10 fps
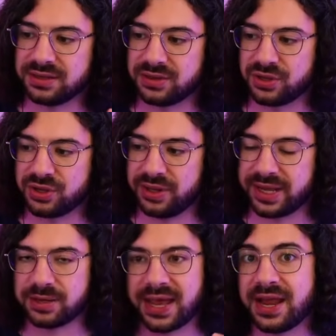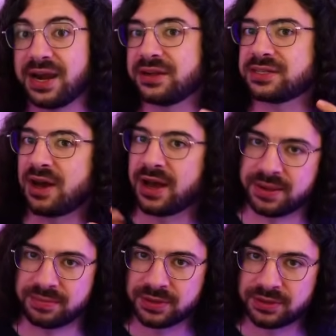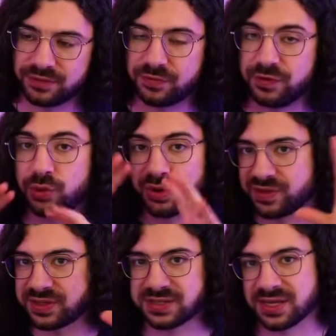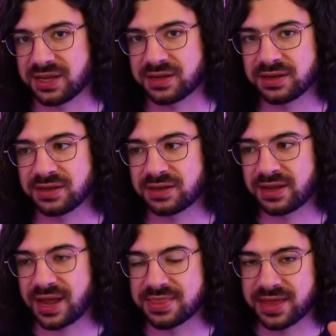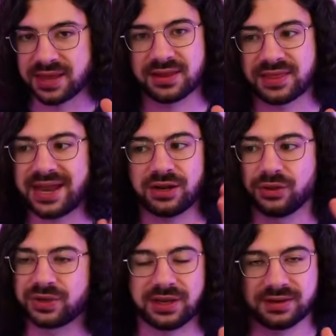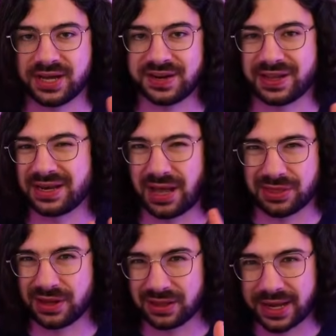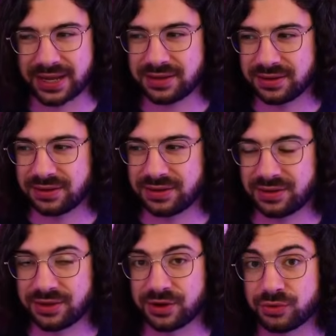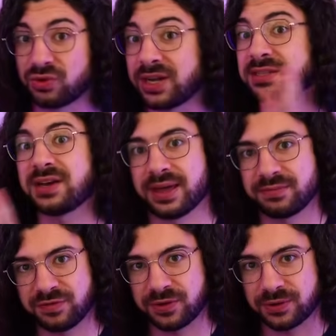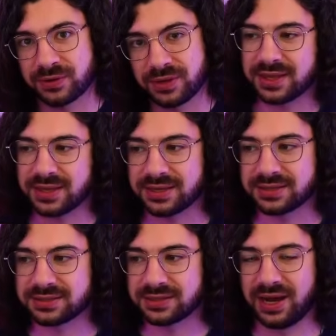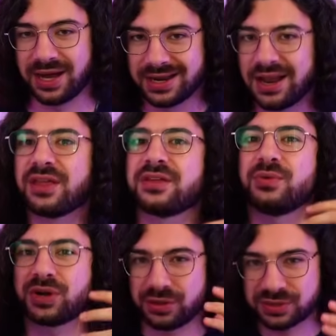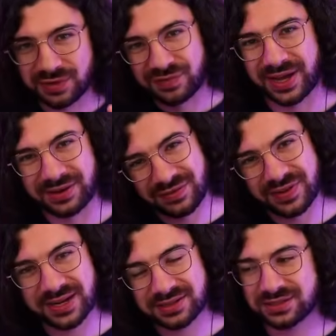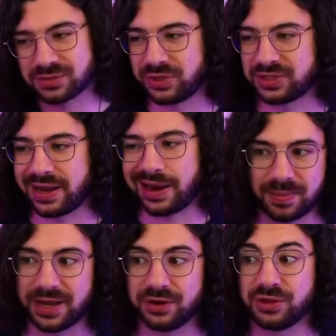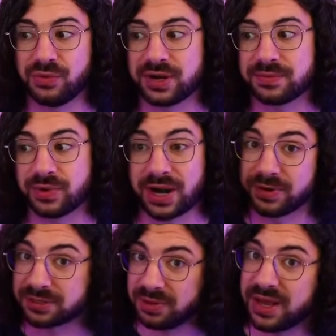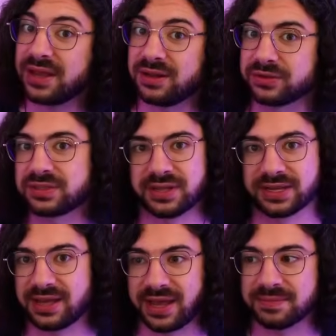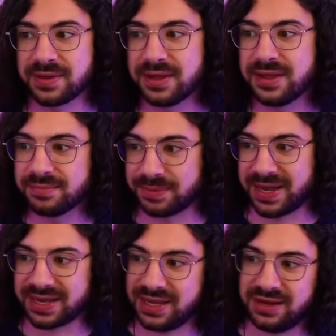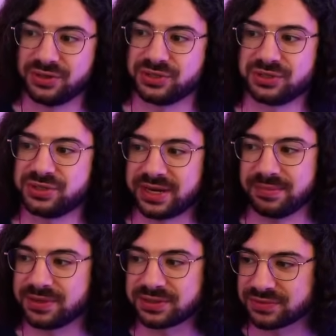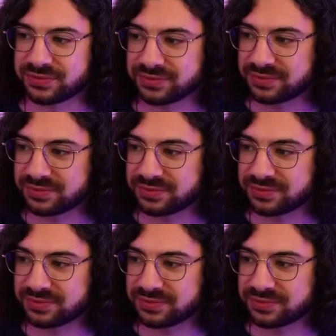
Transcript: the like editor time view of the scene and then that looking kind of like nothing like the runtime view is another one of those confounding factors where it's like, I know that when I press play, it looks like a game, but back here, it just looks like a bunch of